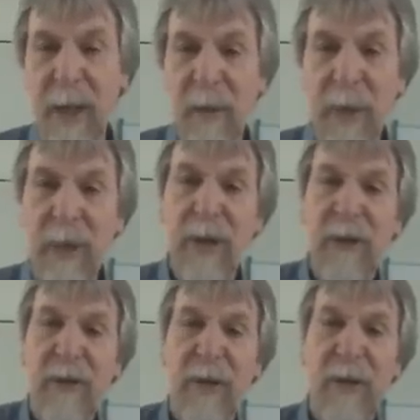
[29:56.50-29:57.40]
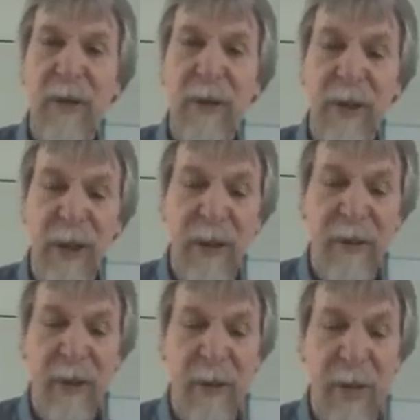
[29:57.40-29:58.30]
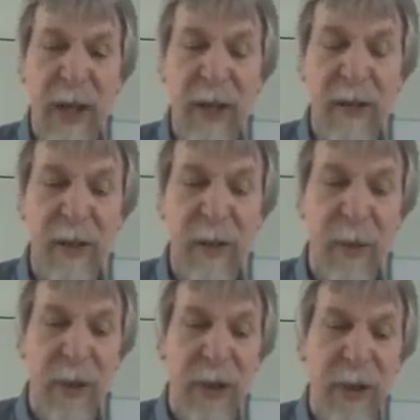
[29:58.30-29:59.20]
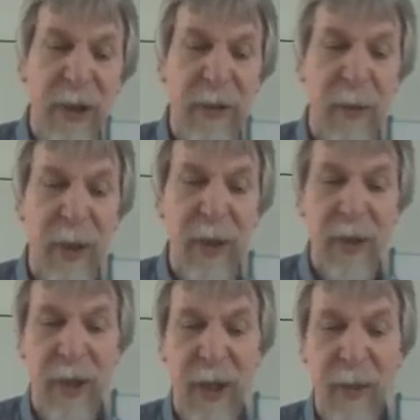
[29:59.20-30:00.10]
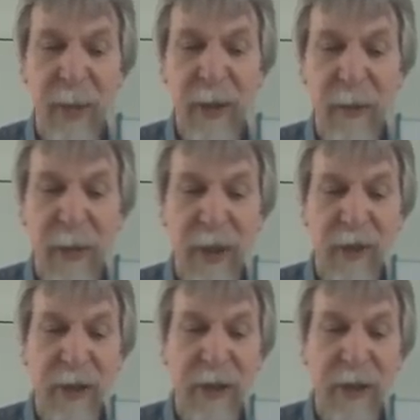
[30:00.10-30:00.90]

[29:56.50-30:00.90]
Because consider a situation where one car manufacturer